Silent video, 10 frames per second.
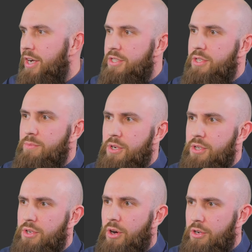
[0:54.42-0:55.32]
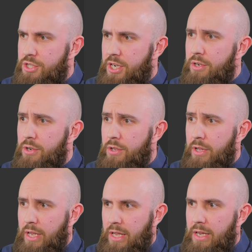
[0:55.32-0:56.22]
customers are
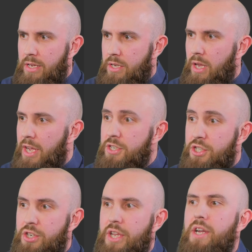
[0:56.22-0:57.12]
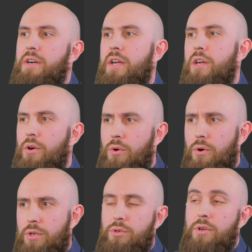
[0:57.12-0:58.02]
generally engineering
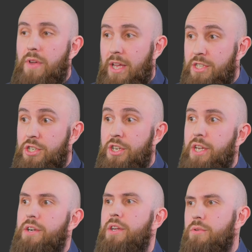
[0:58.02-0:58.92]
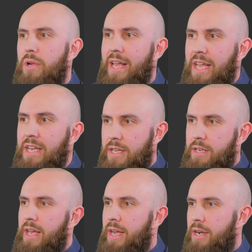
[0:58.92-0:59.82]
or sort of engineering
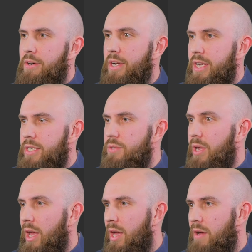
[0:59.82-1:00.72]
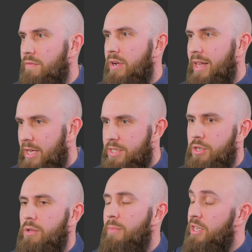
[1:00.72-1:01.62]
related areas. We have
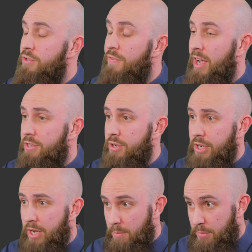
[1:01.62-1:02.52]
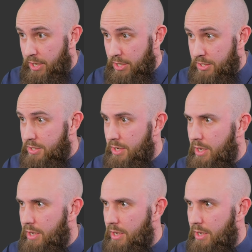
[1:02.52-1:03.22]
classical manufacturing companies,